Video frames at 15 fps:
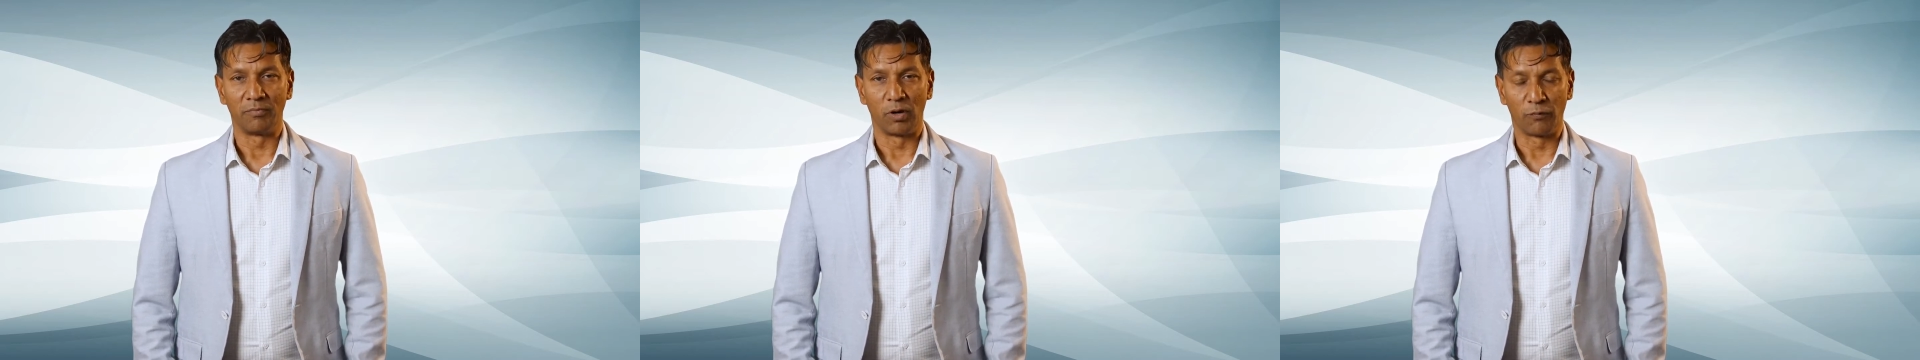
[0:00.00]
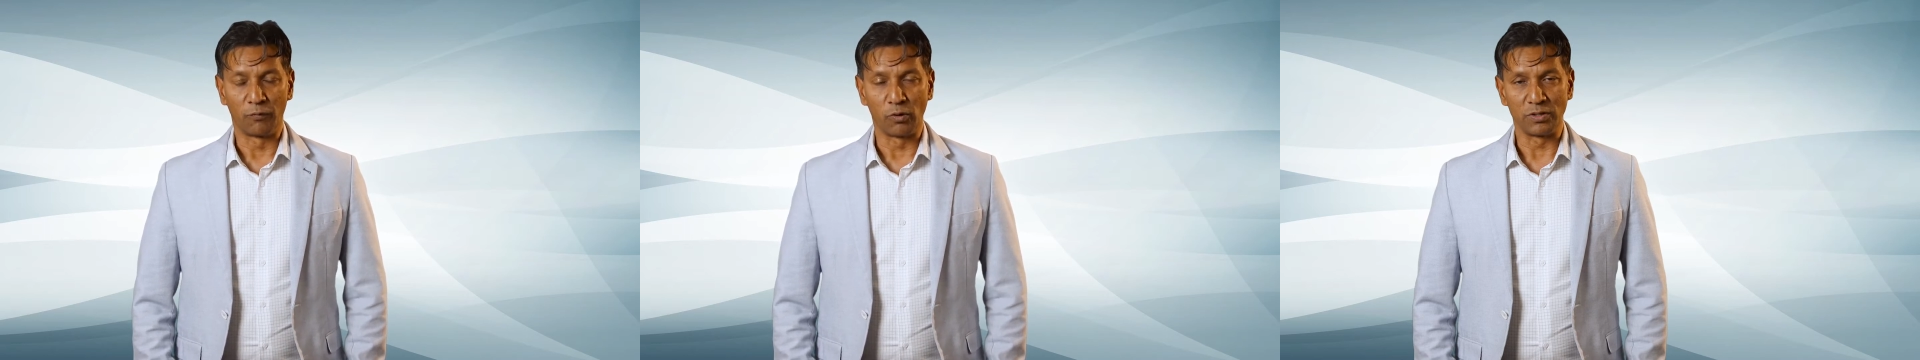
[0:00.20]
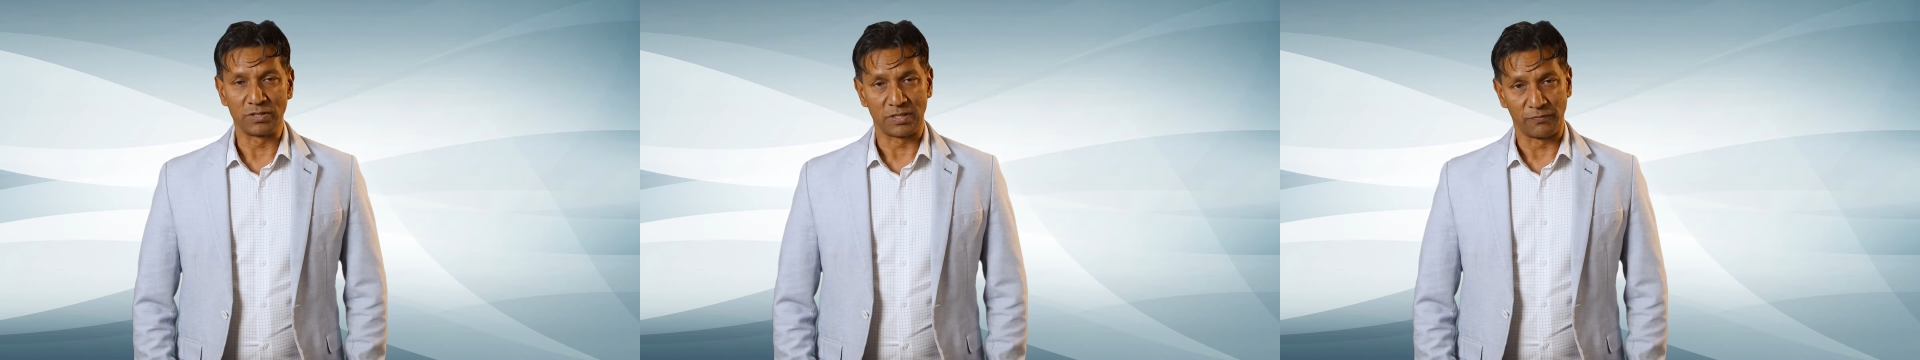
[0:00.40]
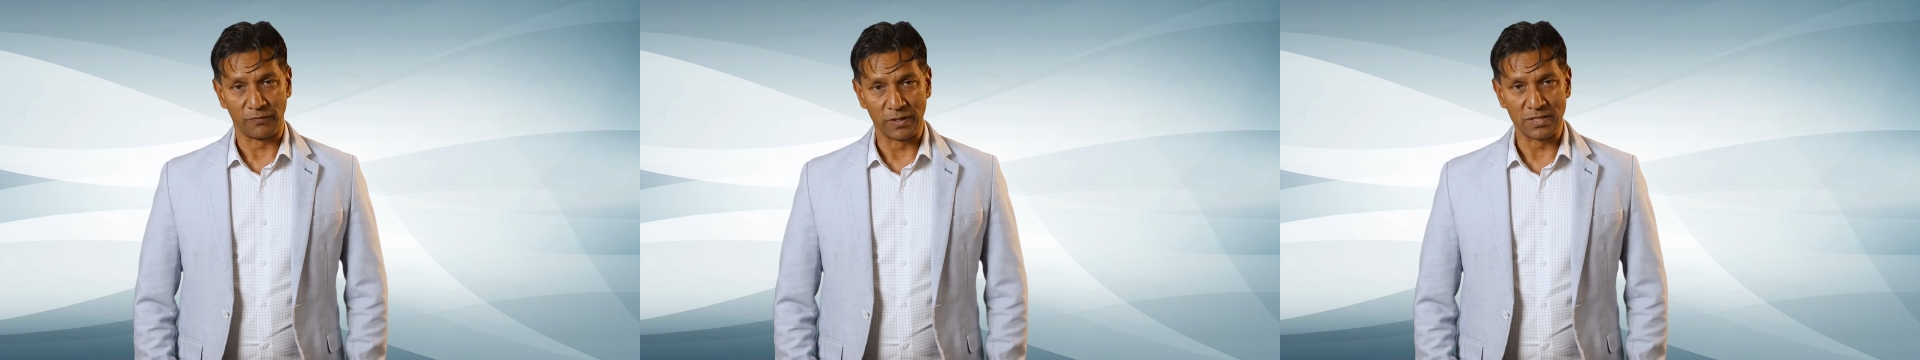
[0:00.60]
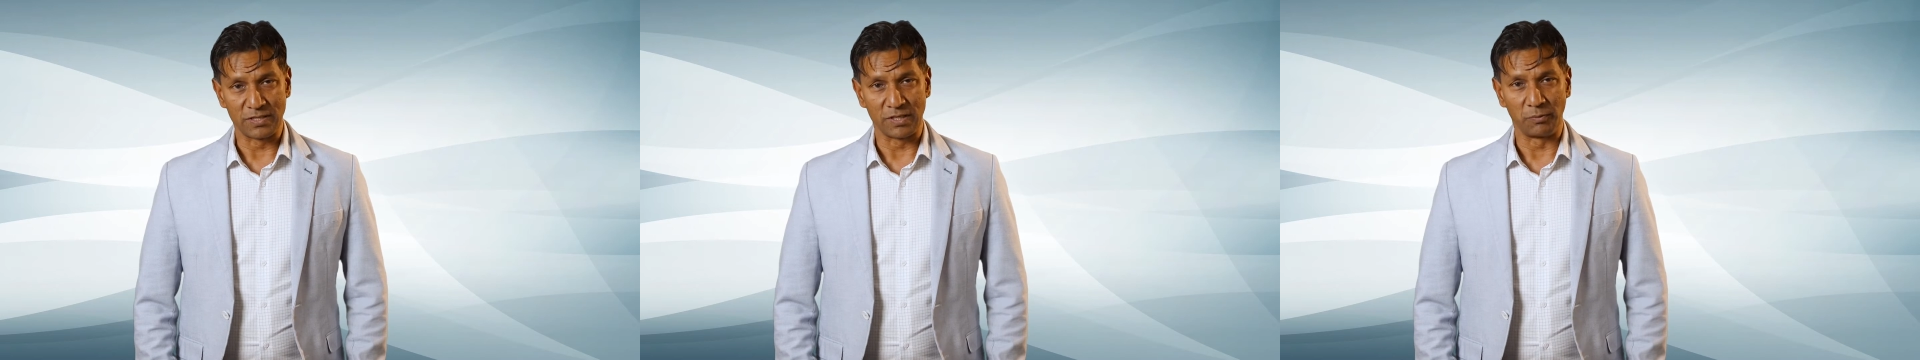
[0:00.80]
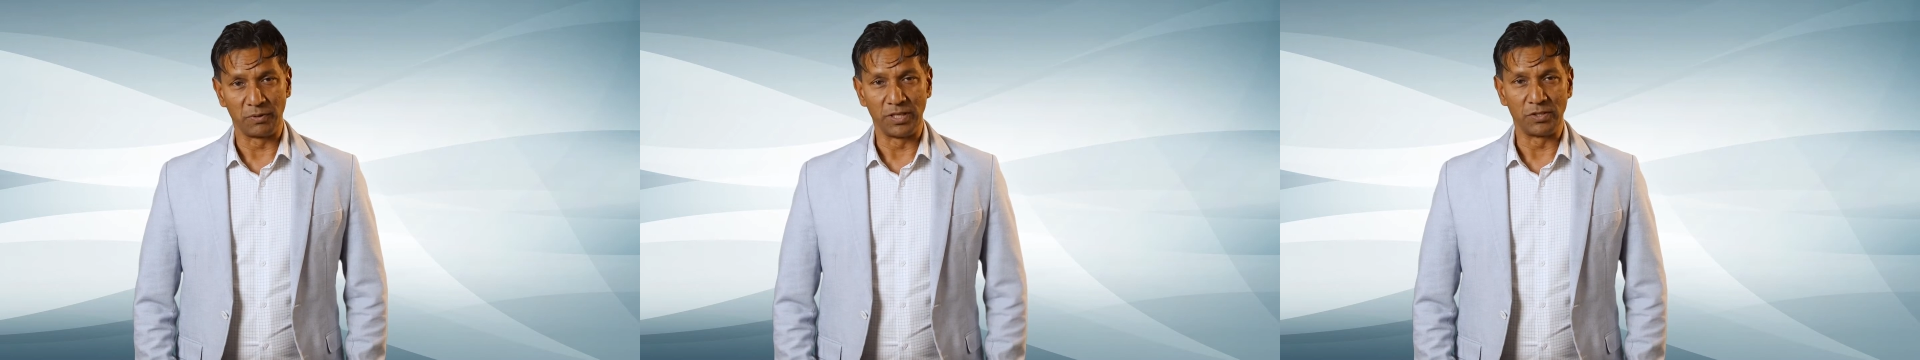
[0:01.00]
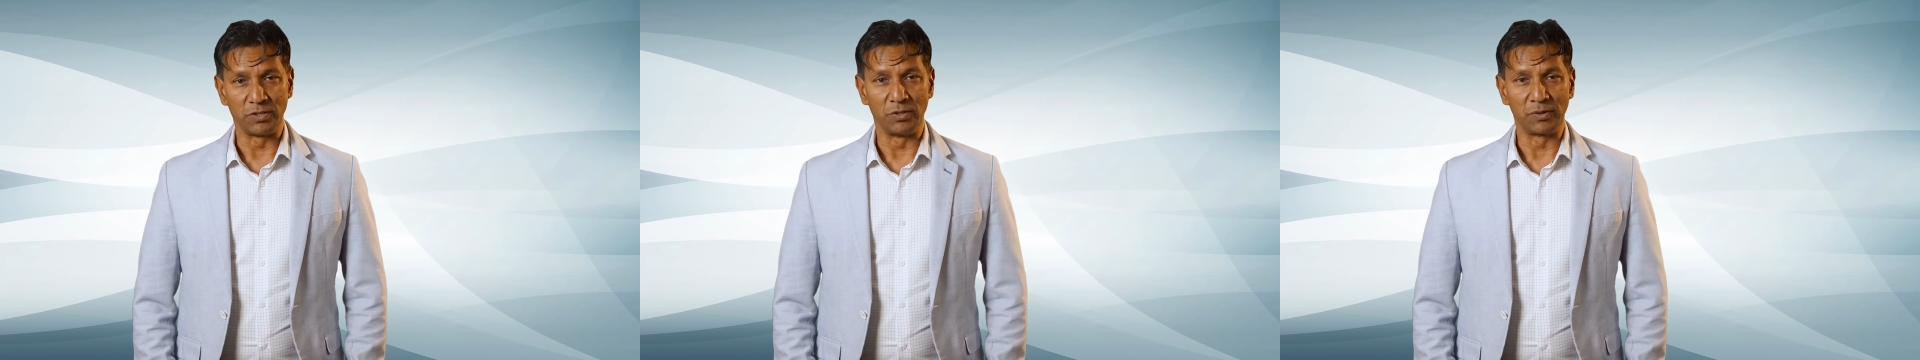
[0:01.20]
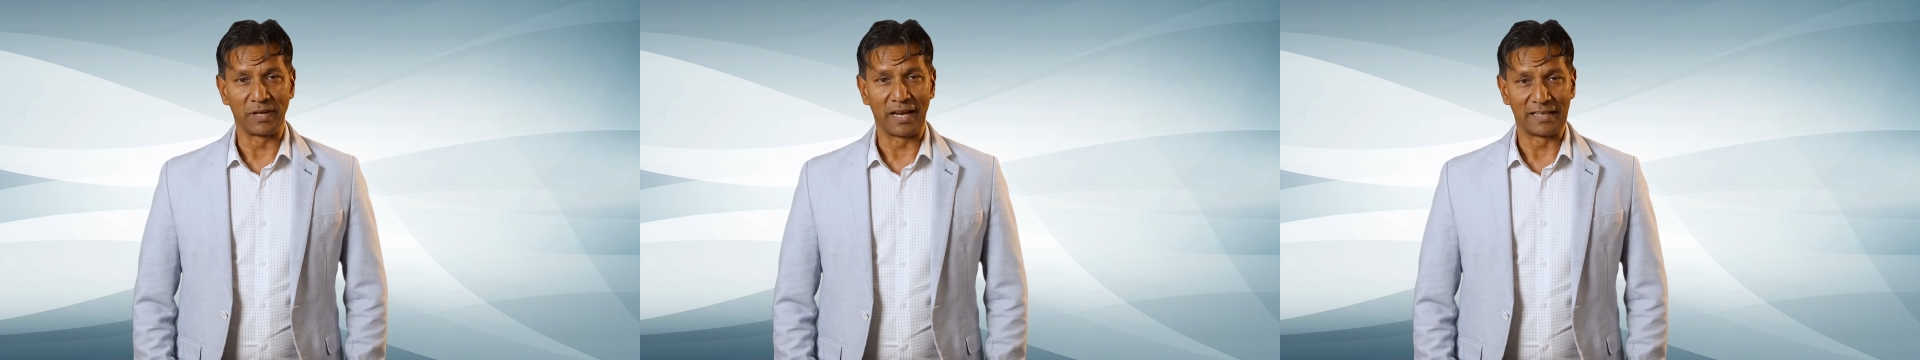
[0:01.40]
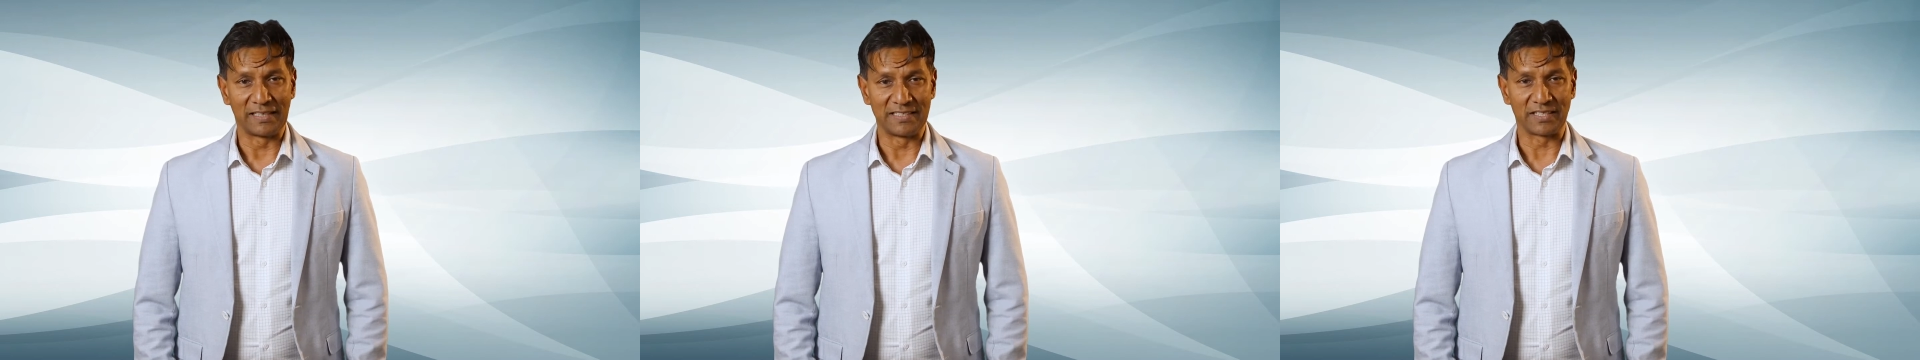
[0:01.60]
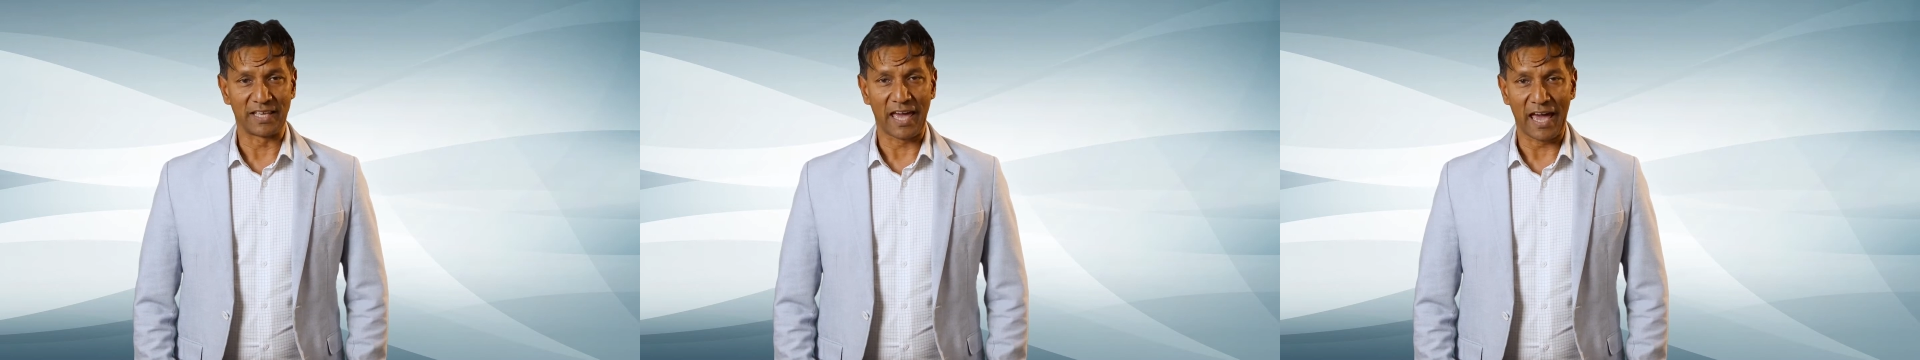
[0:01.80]
Of course, the first thing we need to look at
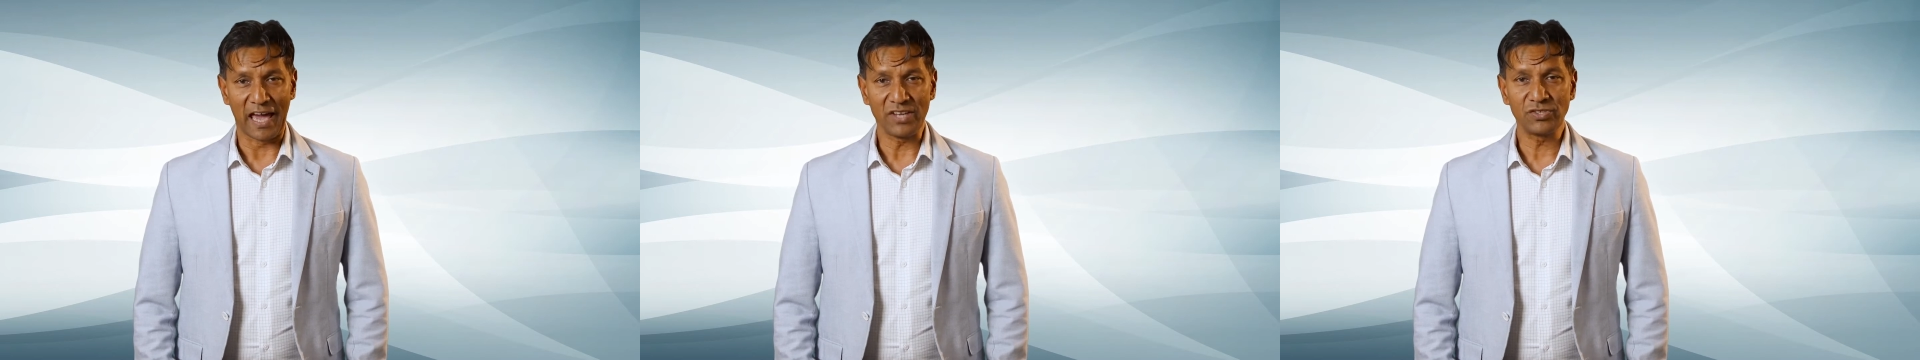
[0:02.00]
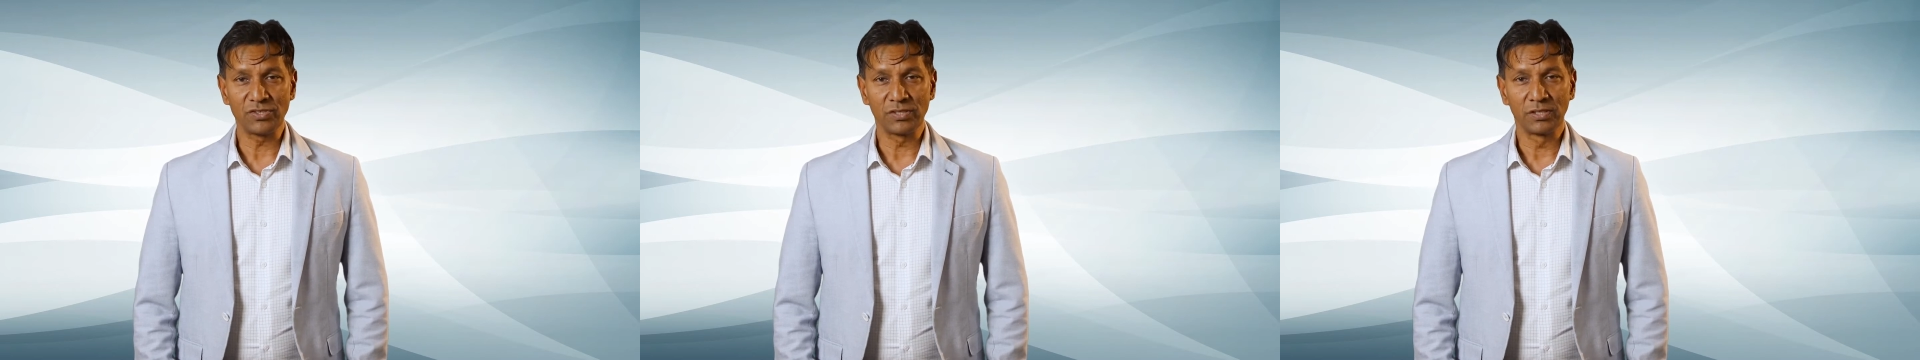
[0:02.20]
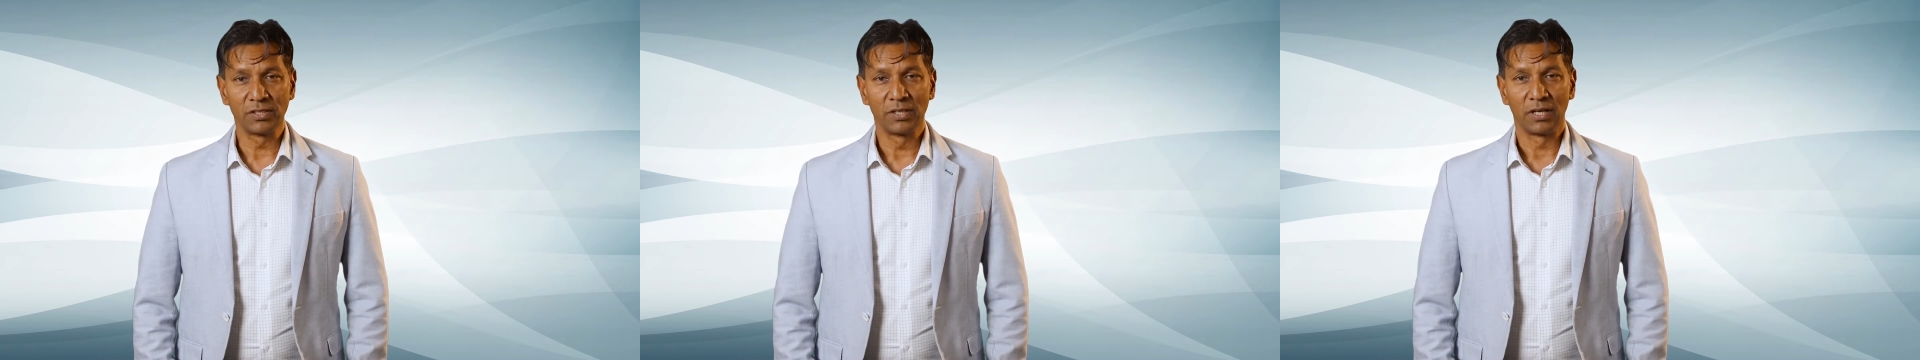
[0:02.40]
is cash.